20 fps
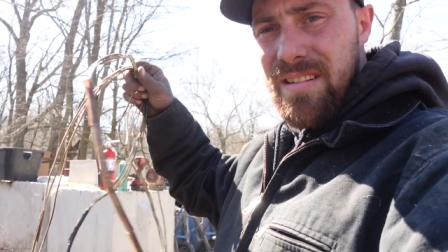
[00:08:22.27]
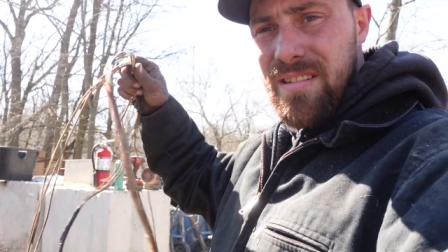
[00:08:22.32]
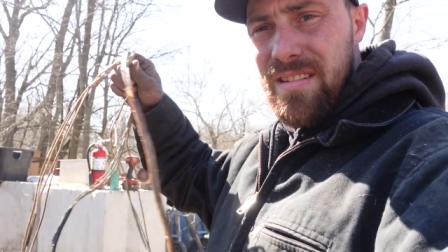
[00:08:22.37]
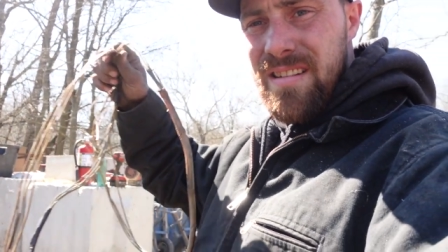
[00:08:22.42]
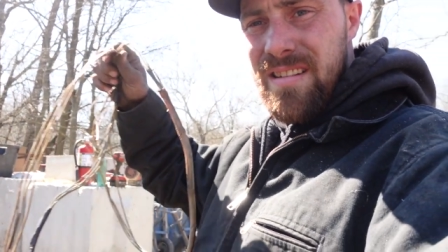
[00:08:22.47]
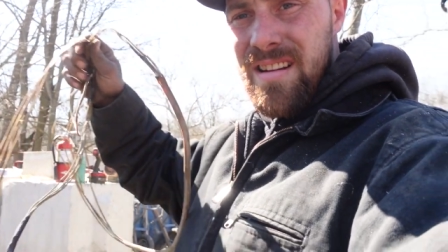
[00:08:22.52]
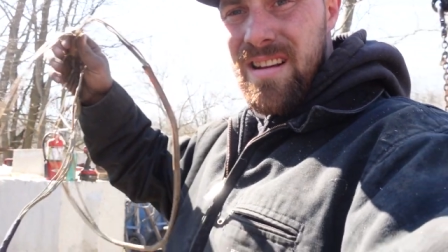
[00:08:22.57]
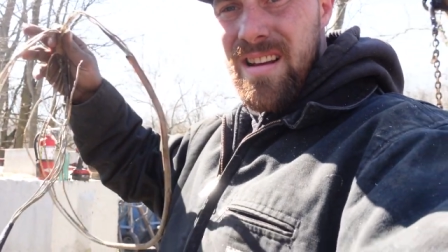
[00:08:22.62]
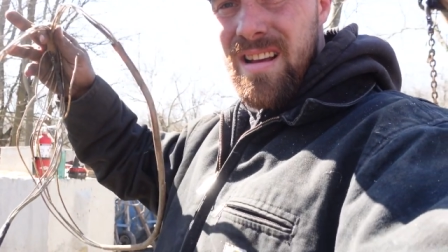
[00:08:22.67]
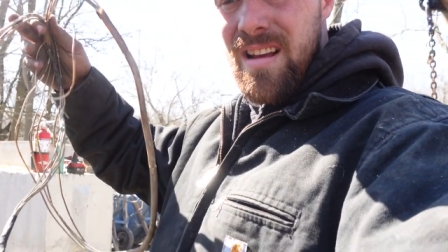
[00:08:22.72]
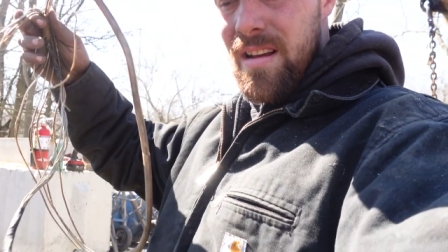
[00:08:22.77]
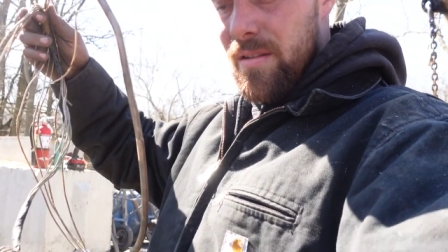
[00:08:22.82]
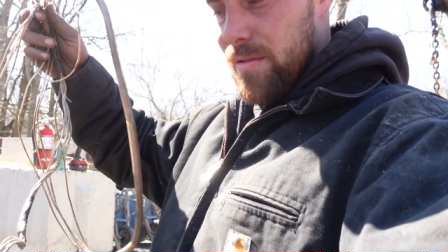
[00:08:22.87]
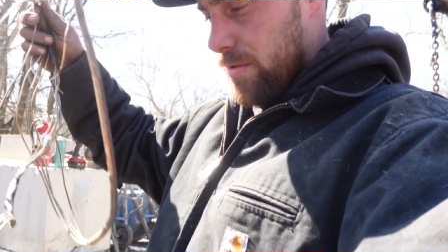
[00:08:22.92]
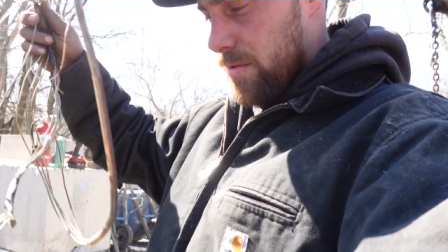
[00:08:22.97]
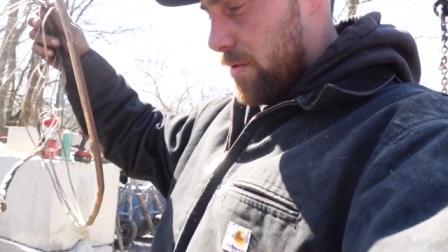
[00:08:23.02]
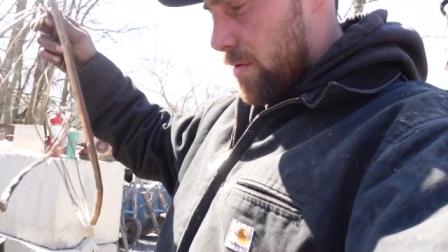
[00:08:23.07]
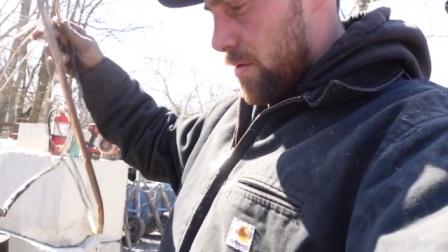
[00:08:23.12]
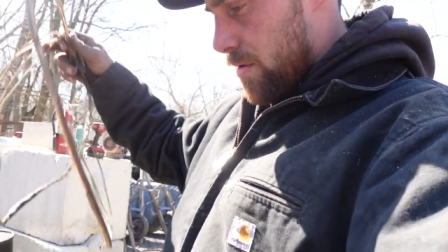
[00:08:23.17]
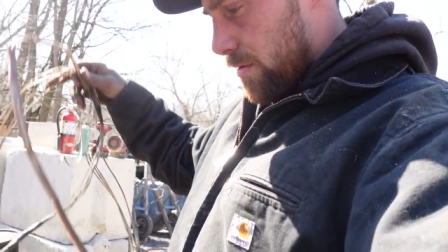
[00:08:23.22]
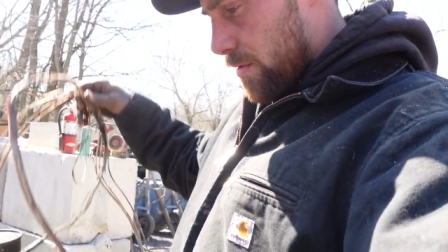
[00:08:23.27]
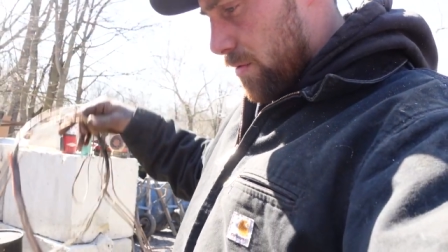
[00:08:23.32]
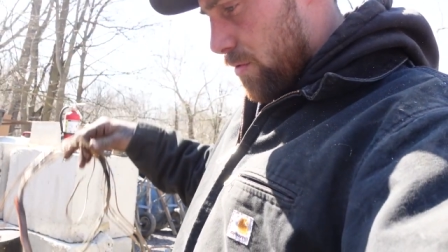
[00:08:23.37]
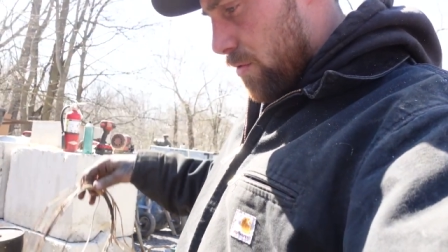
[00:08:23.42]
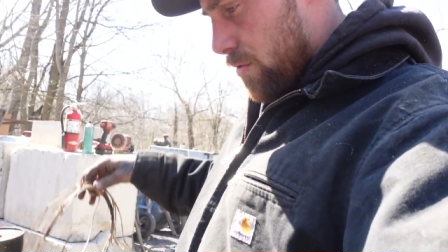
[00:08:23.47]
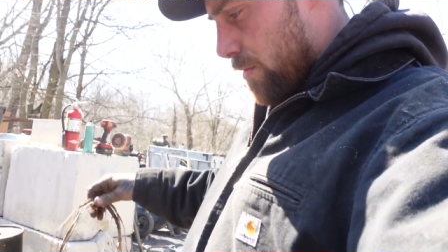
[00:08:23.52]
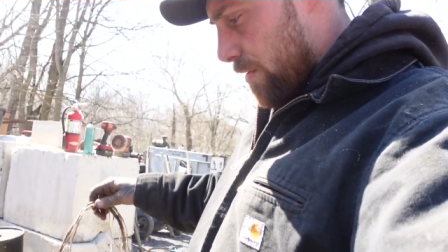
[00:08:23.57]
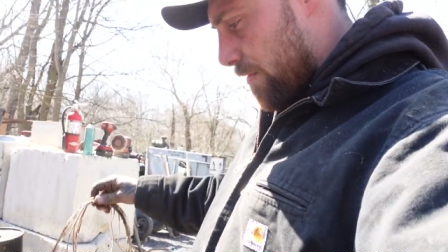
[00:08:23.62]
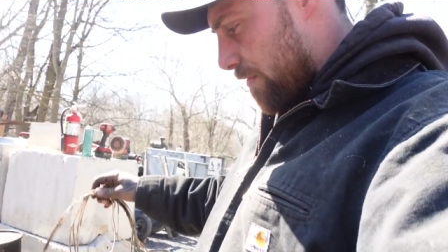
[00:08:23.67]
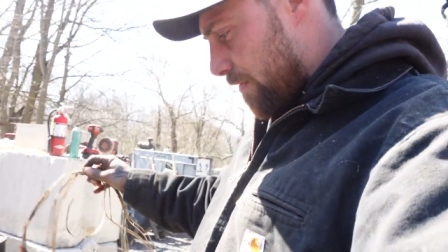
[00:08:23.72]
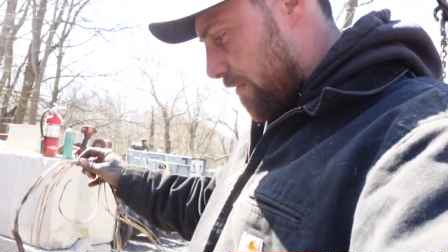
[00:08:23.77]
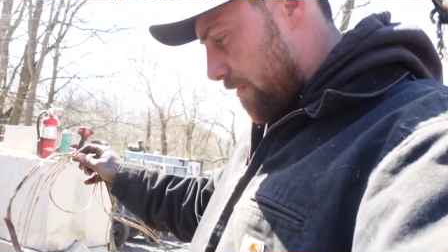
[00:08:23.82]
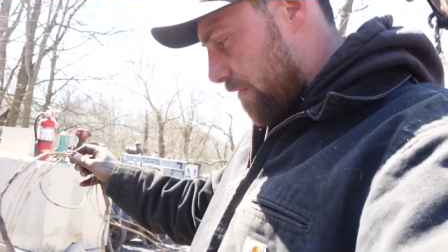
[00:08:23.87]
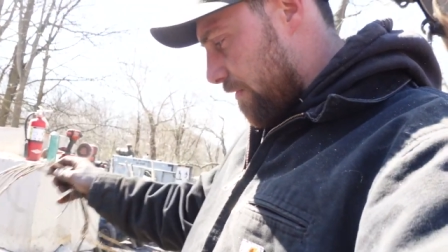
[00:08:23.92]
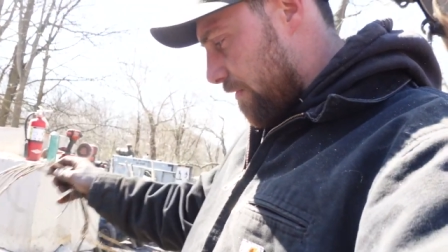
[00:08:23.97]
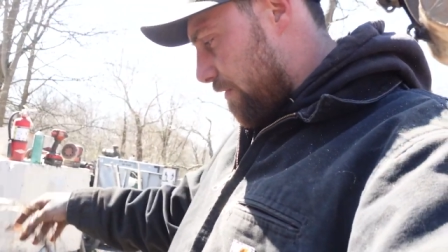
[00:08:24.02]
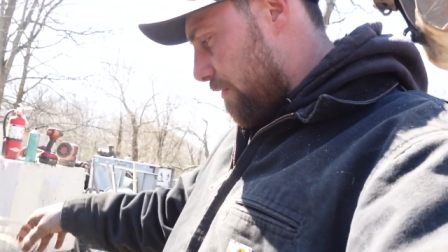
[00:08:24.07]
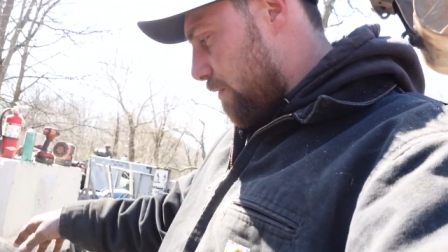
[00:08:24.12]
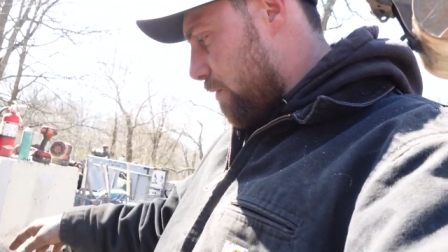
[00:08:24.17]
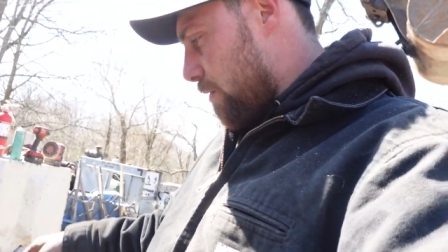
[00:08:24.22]
It was a long loom of
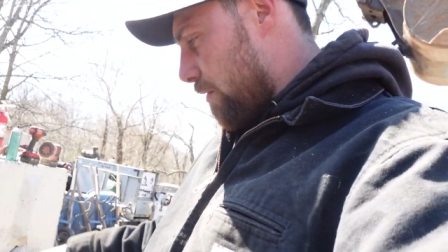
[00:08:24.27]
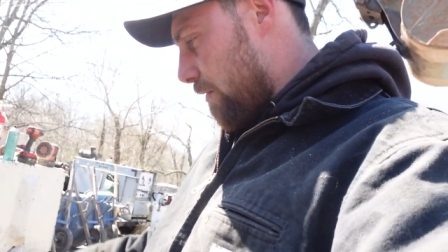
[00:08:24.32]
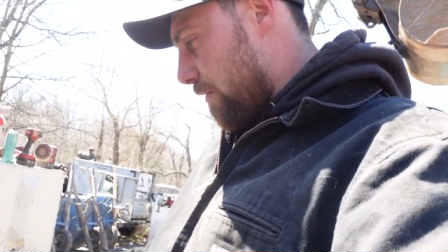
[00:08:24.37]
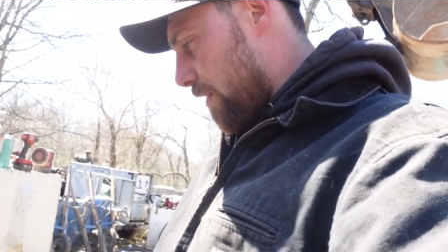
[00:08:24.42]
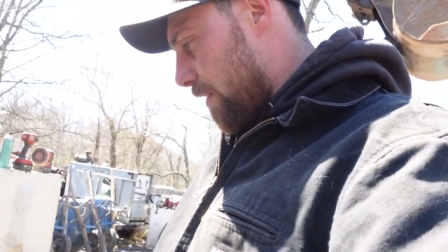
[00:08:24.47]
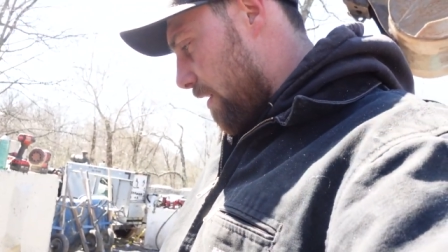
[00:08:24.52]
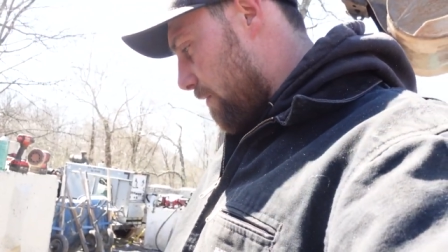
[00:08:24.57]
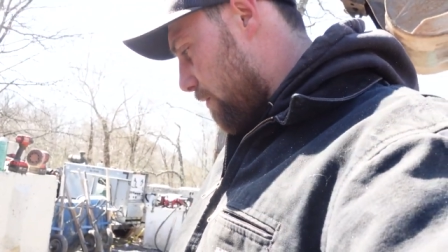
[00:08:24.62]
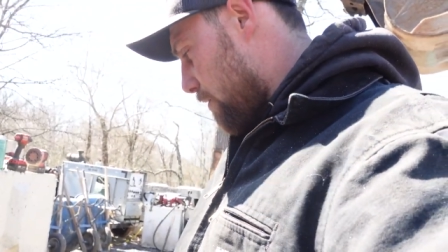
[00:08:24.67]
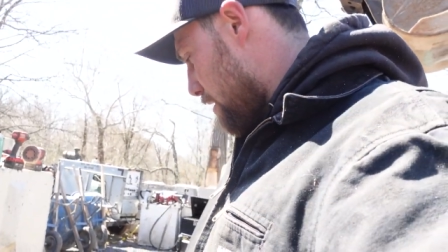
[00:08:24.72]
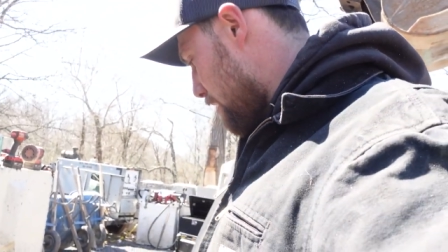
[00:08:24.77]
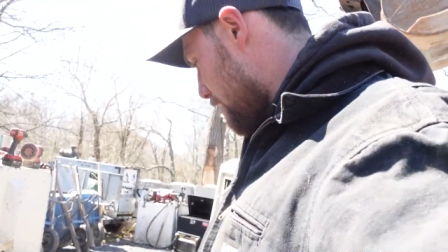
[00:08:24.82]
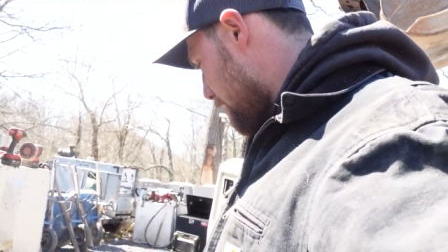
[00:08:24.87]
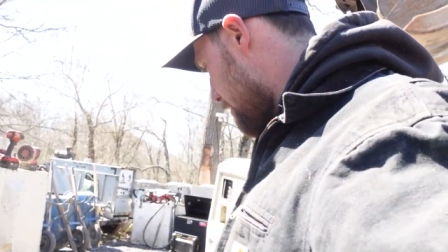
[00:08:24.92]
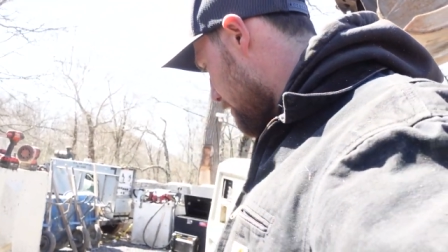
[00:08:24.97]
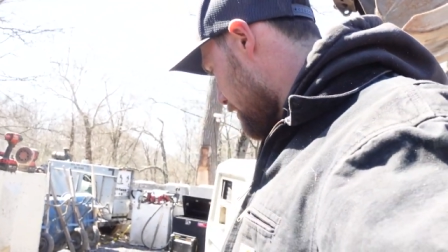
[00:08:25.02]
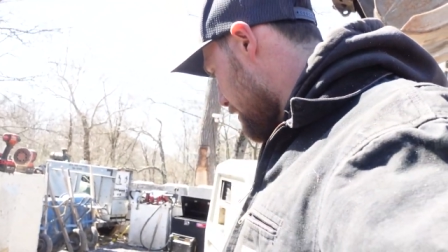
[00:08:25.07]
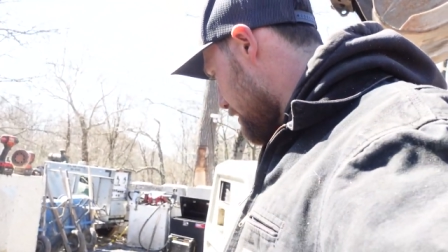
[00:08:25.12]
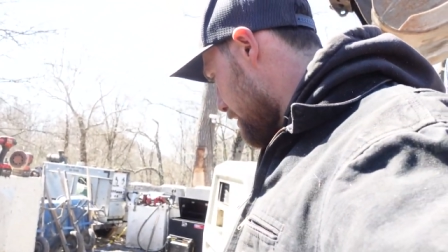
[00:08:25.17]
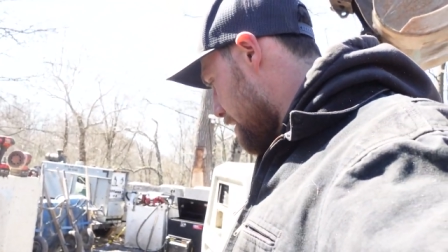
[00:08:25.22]
four or five wire,